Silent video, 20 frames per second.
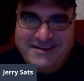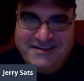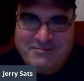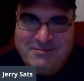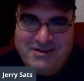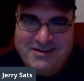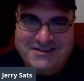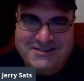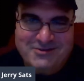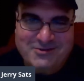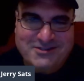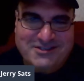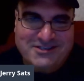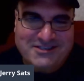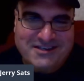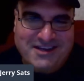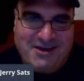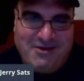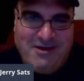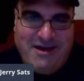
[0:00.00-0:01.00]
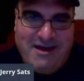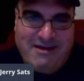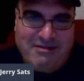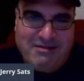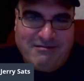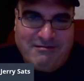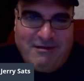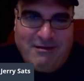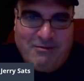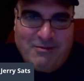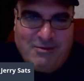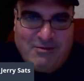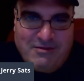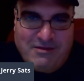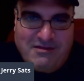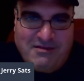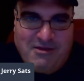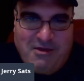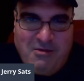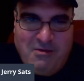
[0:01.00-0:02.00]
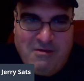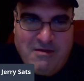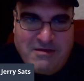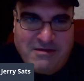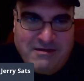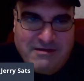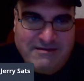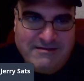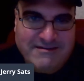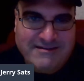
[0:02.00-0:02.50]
You might as well just go out and throw it on the lawn.